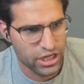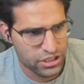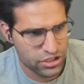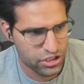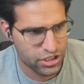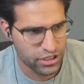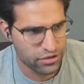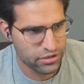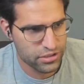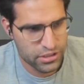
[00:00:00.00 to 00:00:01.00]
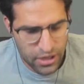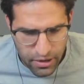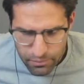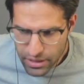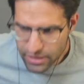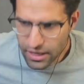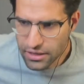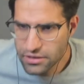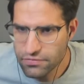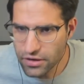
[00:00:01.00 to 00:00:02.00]
chess cheaters, but it
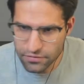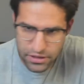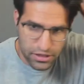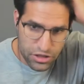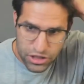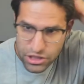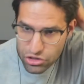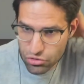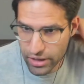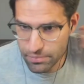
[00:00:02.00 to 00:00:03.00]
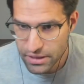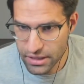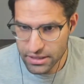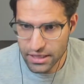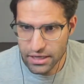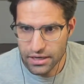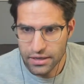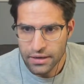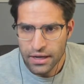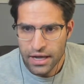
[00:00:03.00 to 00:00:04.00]
kind of devolved into just scraping the
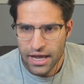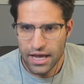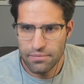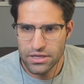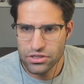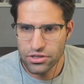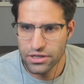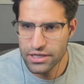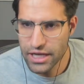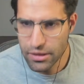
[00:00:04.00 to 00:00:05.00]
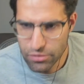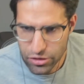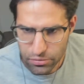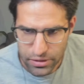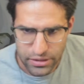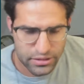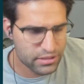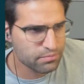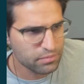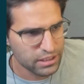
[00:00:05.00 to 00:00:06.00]
data. Hey, Mr. Gabriel
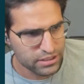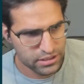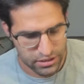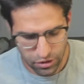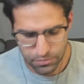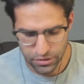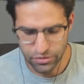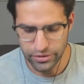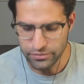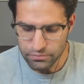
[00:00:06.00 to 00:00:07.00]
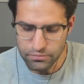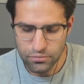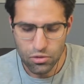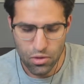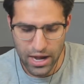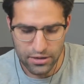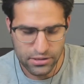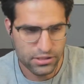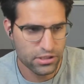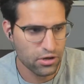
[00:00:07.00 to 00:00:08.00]
Blins, hope you're doing
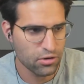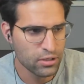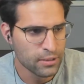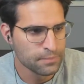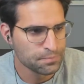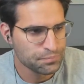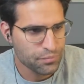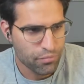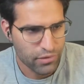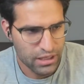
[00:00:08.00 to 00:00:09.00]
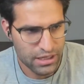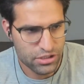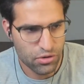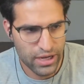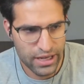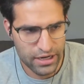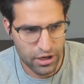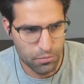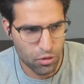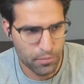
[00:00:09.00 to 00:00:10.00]
well. So let's go ahead
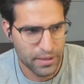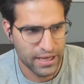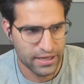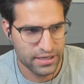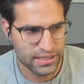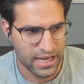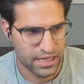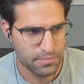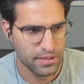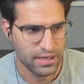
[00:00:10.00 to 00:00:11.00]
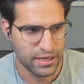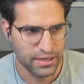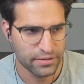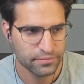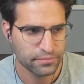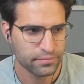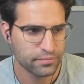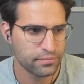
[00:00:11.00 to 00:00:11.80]
and import pandas as PD.